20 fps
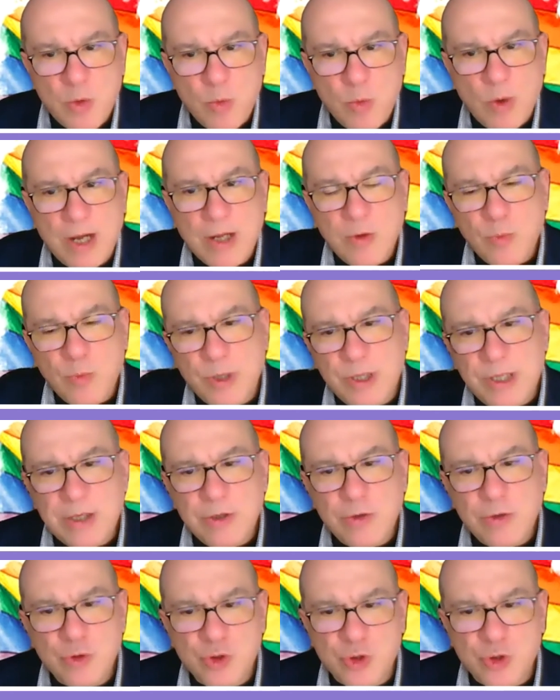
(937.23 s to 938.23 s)
quite
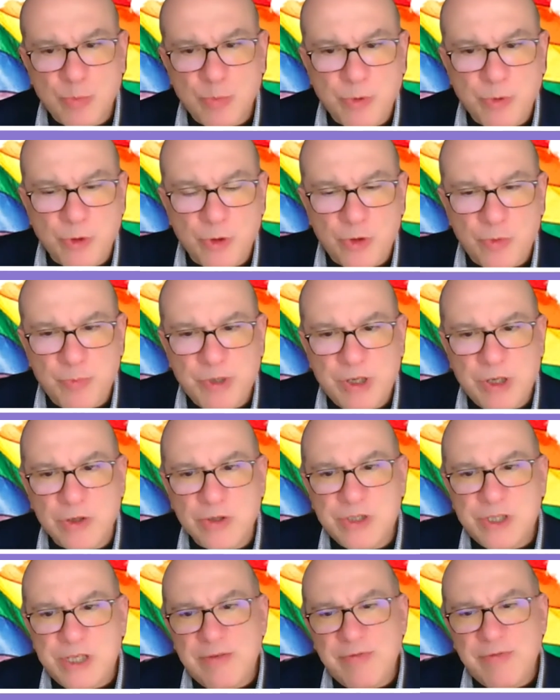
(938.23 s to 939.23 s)
willing to support,
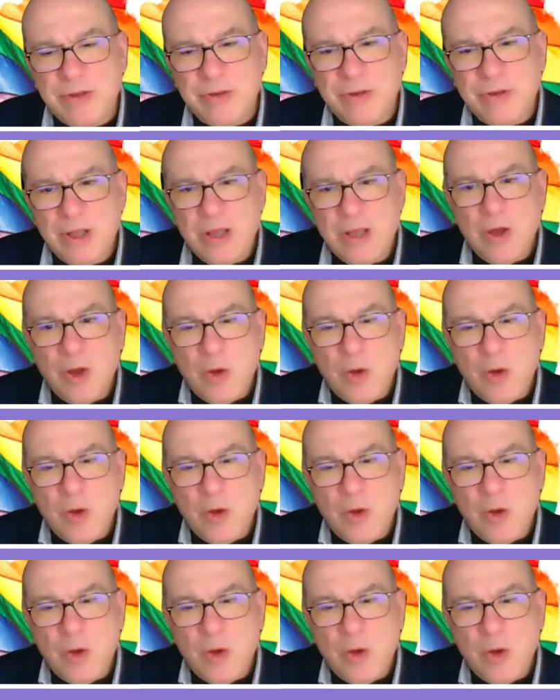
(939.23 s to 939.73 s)
because even